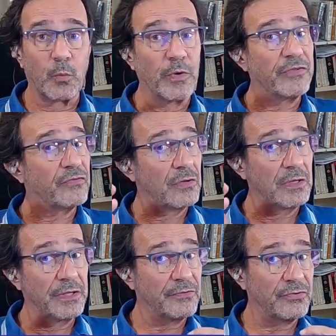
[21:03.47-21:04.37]
Which
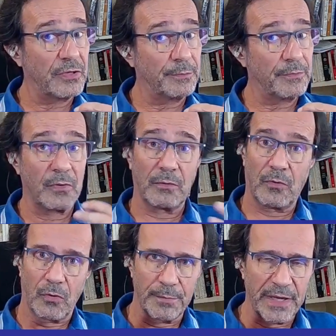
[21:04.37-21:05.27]
leadership
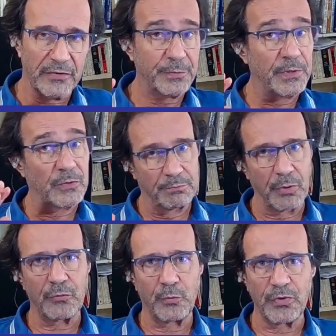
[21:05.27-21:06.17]
or management or
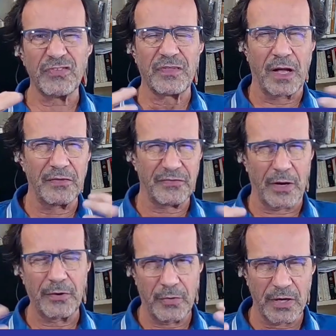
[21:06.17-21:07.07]
both, which styles
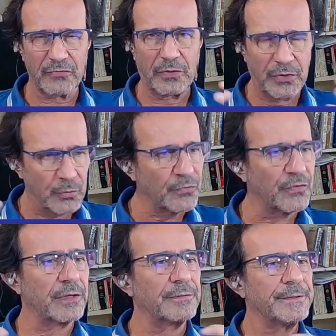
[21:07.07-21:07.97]
are you actually
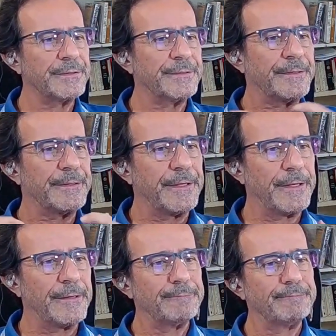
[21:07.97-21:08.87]
using?
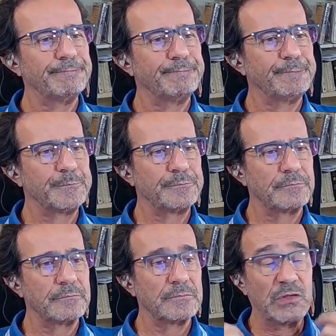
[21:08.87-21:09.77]
Um,
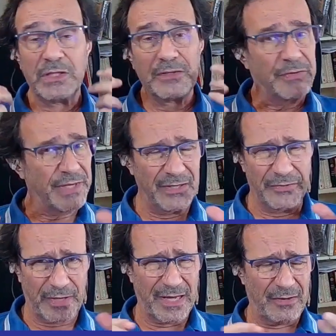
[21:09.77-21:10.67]
you need to take
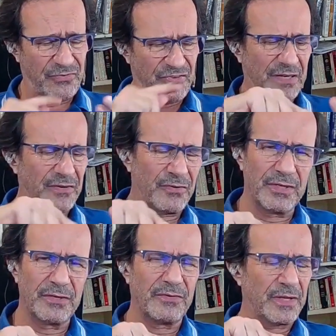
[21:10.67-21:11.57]
into account gender, you
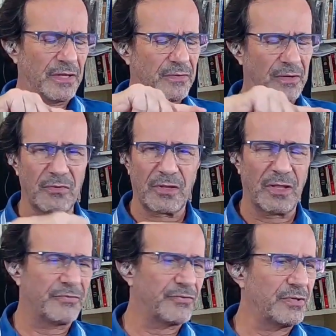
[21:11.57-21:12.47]
need to take into account
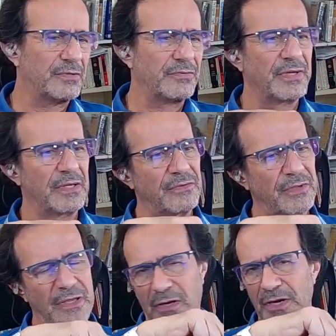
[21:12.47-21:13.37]
culture, you need to take into
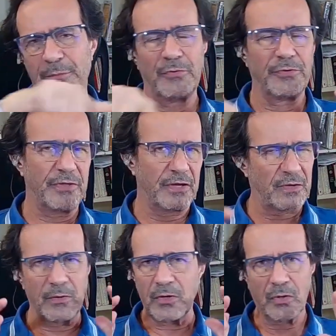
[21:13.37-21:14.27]
account a number of things.
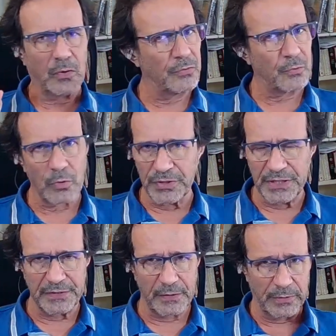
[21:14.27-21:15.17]
I'm not going to go into all the
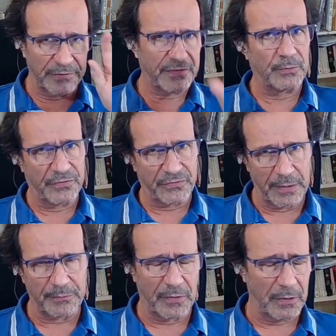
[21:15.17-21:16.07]
detail. I want to tell you what the
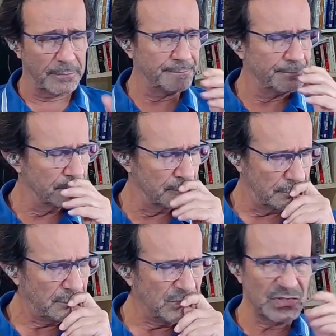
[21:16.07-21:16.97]
steps are
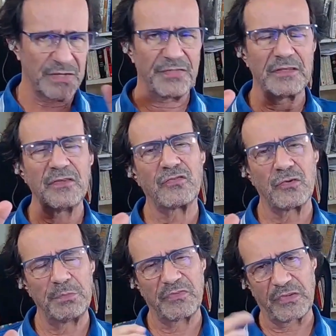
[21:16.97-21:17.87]
because I think this
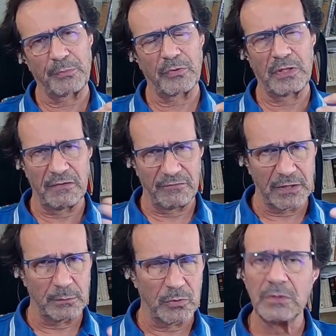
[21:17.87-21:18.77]
should be separately
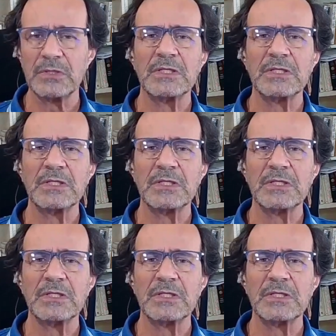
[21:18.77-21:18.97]
available